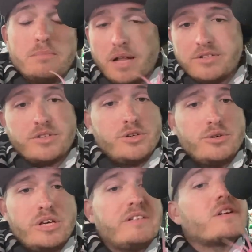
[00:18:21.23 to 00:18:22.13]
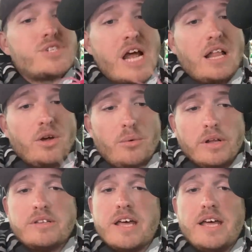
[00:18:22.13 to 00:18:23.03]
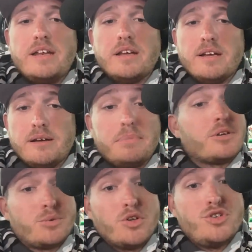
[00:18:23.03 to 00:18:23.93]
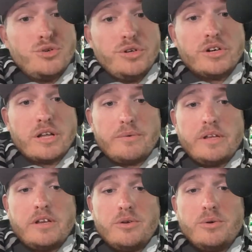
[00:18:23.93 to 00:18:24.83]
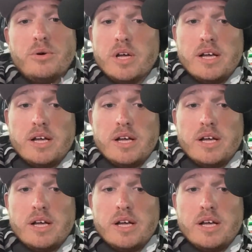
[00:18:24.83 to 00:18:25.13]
+2, even a shallow 110, a +1 junior that we do.